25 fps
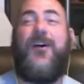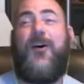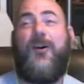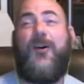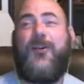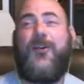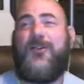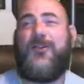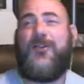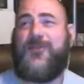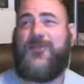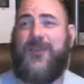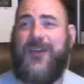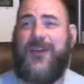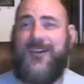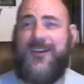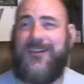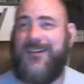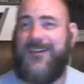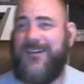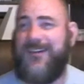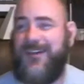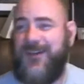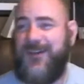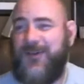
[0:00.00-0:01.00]
your
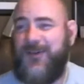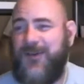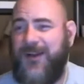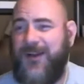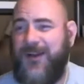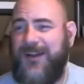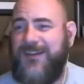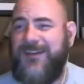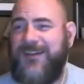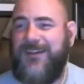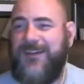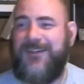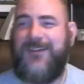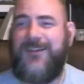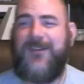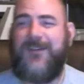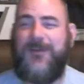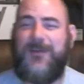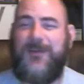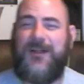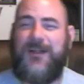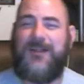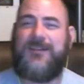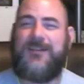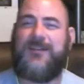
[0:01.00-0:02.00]
joints get cranked on so
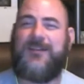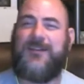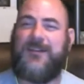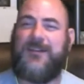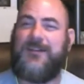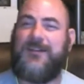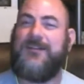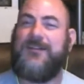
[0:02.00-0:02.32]
much that,